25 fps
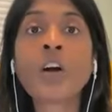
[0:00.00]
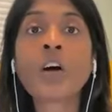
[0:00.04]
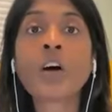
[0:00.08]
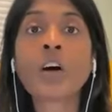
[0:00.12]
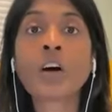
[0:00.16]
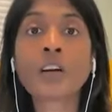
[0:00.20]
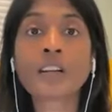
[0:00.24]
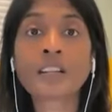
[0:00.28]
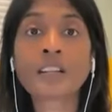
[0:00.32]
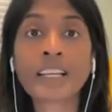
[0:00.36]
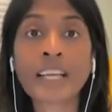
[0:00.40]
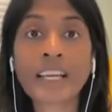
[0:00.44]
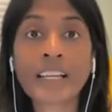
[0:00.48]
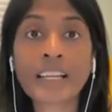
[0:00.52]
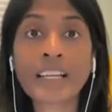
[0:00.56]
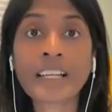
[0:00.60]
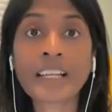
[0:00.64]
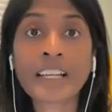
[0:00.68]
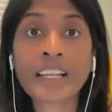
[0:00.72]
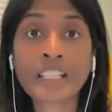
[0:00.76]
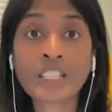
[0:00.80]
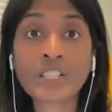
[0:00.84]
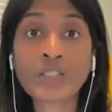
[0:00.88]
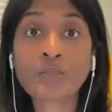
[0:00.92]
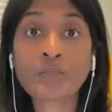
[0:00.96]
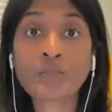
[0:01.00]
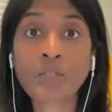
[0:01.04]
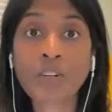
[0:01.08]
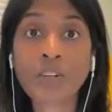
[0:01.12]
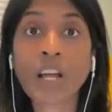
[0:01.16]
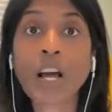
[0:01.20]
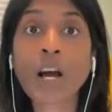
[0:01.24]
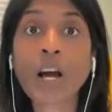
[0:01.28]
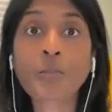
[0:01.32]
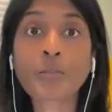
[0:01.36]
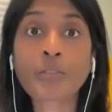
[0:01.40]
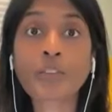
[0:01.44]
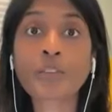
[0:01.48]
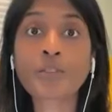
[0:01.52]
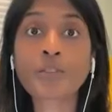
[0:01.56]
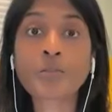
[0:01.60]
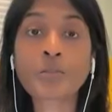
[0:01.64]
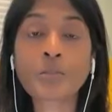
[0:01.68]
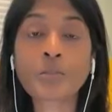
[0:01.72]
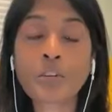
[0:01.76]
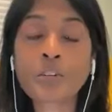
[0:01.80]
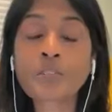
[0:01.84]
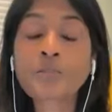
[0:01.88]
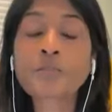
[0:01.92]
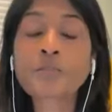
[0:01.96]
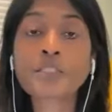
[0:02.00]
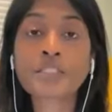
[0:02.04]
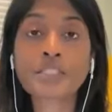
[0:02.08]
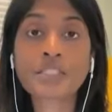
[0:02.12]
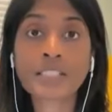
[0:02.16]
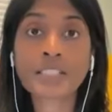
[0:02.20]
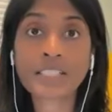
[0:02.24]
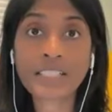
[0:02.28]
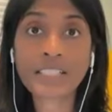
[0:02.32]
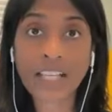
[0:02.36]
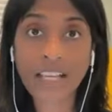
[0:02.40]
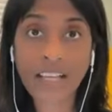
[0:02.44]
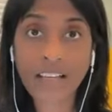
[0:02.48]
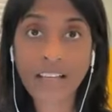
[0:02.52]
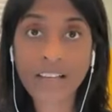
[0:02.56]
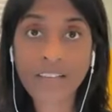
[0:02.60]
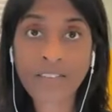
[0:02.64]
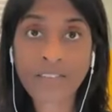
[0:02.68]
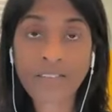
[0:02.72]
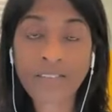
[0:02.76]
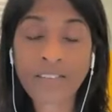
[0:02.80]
on getting his foot out the door for today